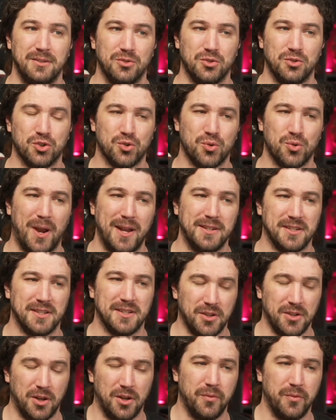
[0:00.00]
tried to
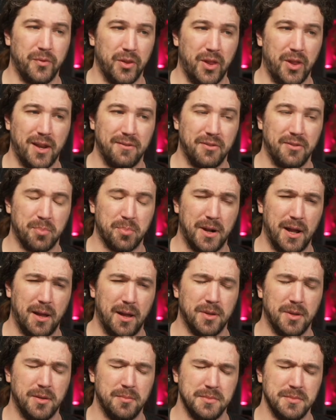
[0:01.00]
solve a lot of the
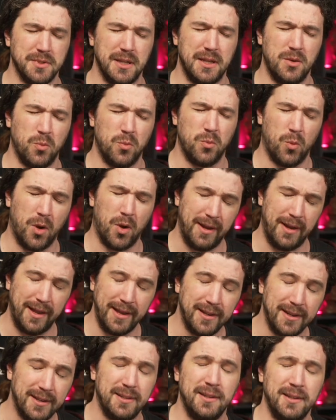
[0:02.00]
problems in
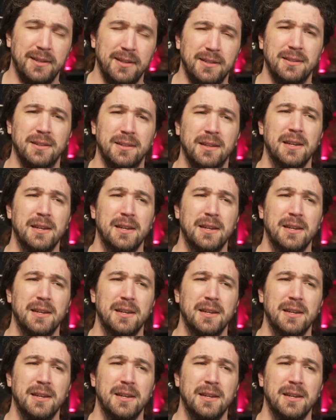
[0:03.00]
118.